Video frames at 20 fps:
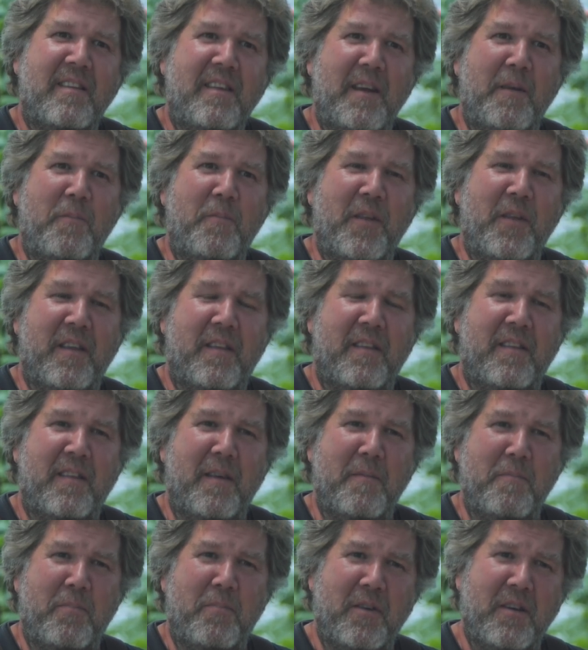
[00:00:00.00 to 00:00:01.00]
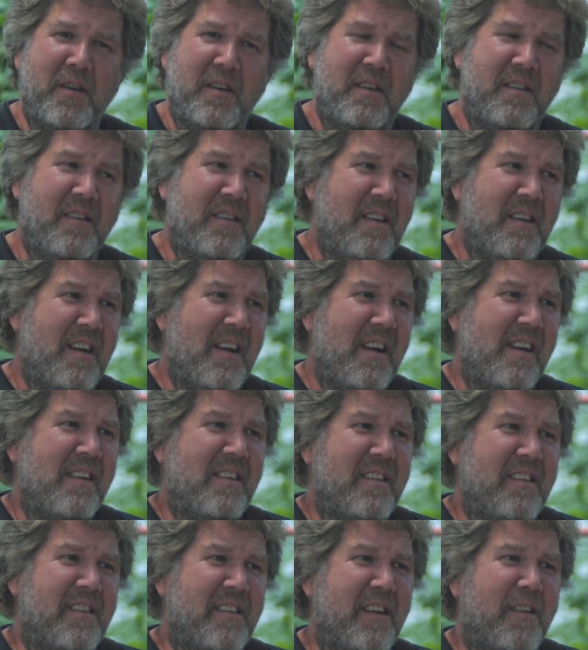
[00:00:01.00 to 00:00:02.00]
keep this simpler,
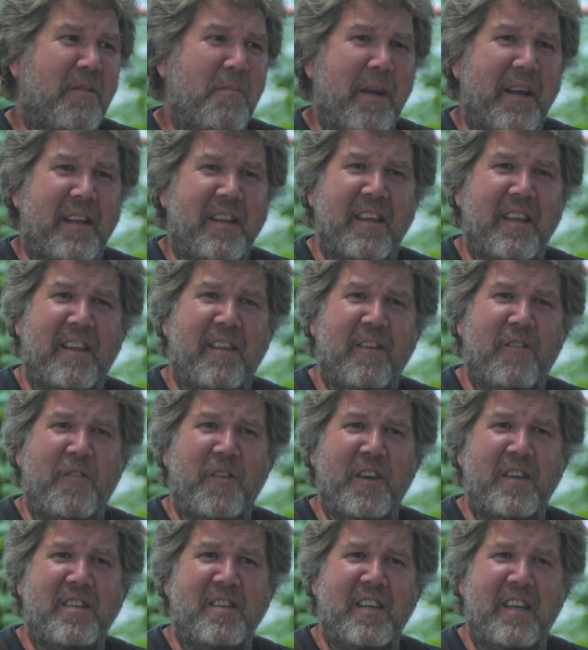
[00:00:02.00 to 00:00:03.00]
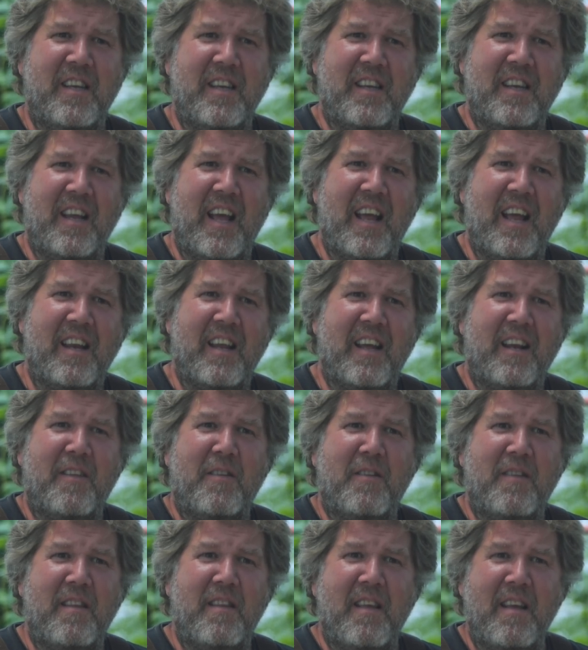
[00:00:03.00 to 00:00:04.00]
let's make this efficient, and
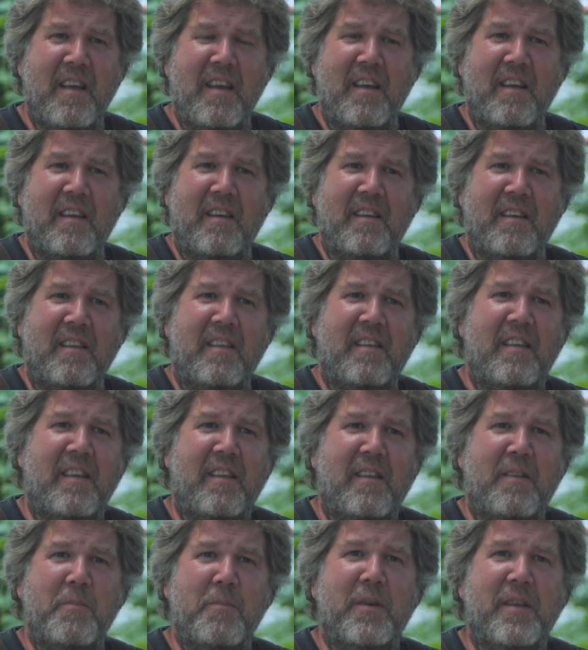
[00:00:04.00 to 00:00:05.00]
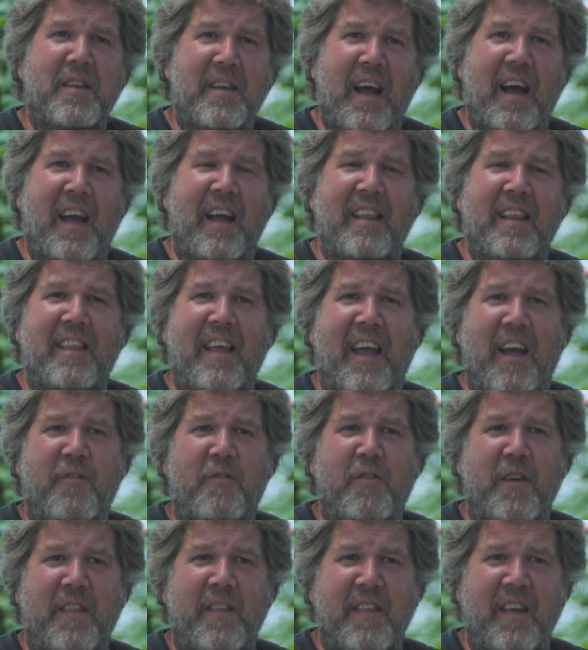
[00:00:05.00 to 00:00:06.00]
let's systematize
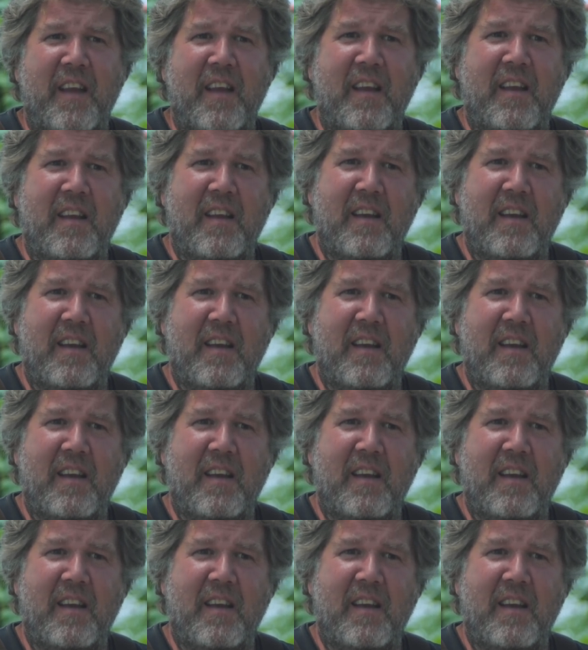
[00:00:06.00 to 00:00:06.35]
everything.